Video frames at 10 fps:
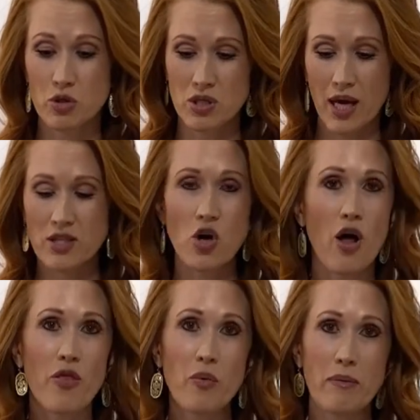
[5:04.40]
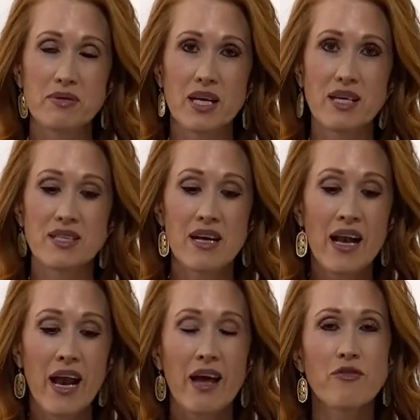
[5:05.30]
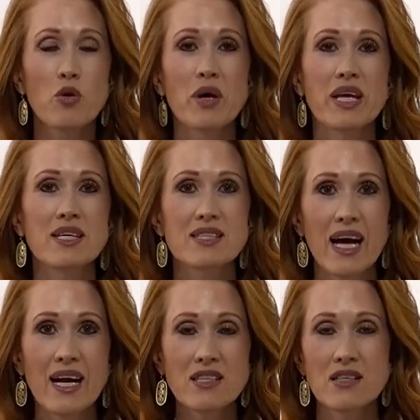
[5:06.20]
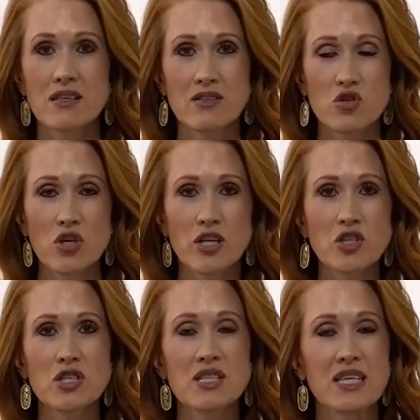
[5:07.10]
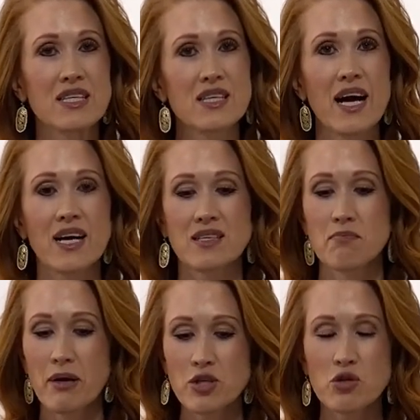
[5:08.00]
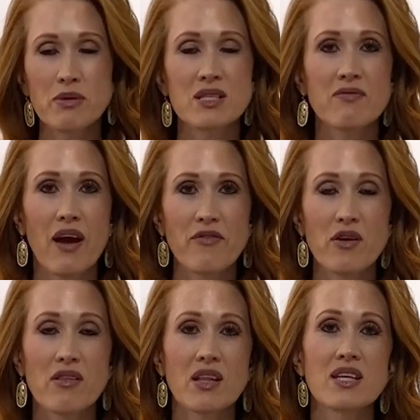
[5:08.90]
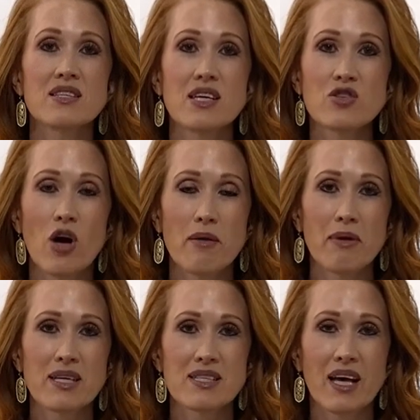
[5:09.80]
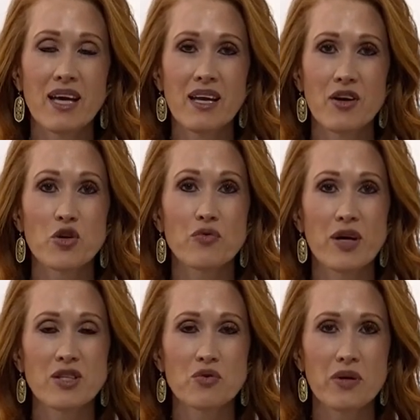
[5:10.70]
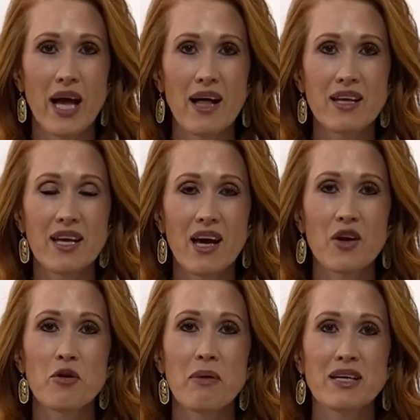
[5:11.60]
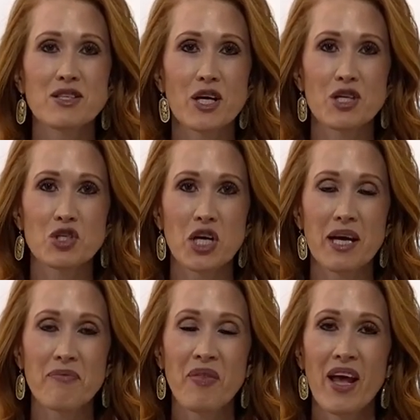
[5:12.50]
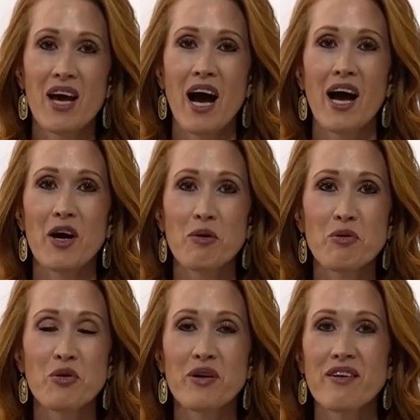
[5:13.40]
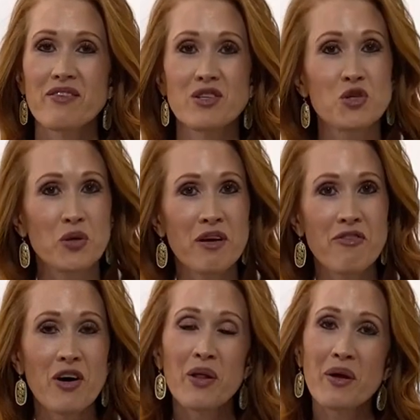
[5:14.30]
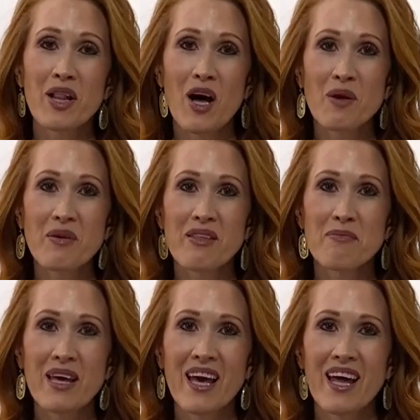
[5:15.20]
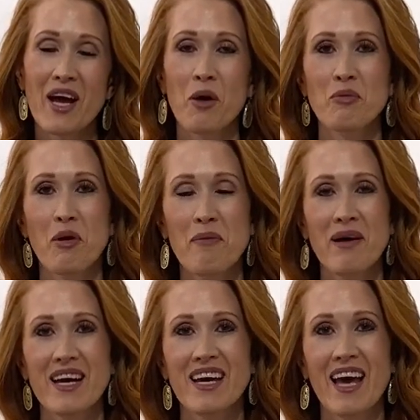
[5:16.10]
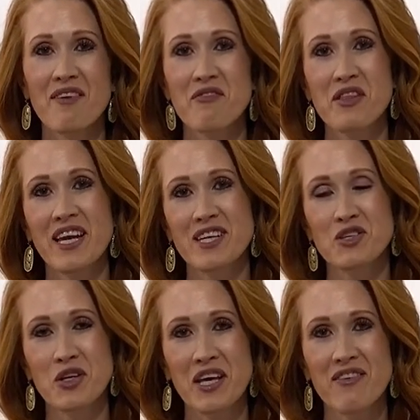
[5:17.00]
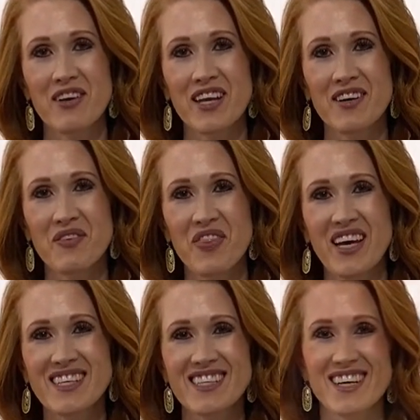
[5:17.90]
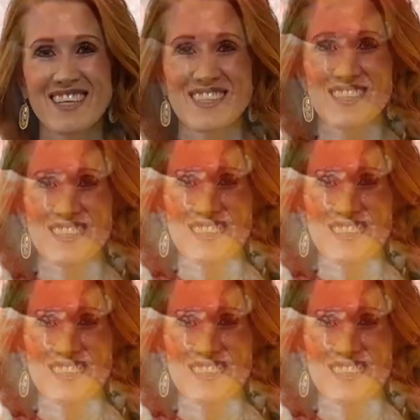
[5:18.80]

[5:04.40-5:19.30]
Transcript: sides on the website. If you want exact instructions, exact measurements of everything, this is on my site under Red's Reality under Mexican chicken. I hope you have enjoyed following along with me, and I hope you come back again for the next cooking video. Thanks, guys.